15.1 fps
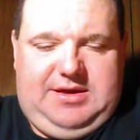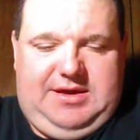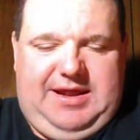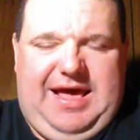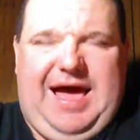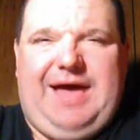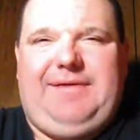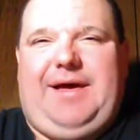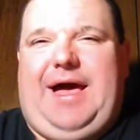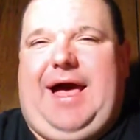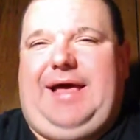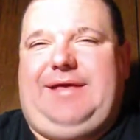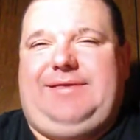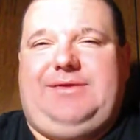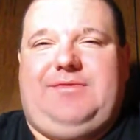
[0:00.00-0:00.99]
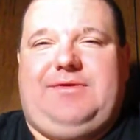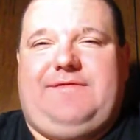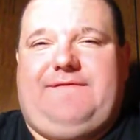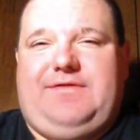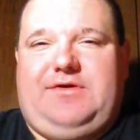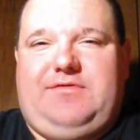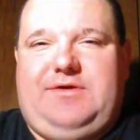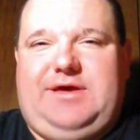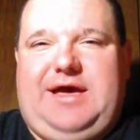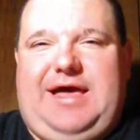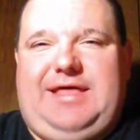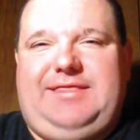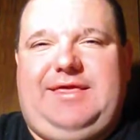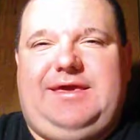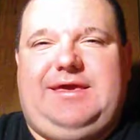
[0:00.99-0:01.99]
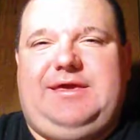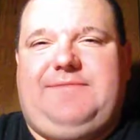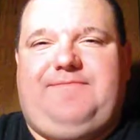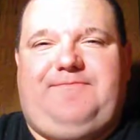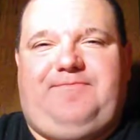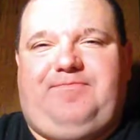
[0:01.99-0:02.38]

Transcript: And I sort of agree. I think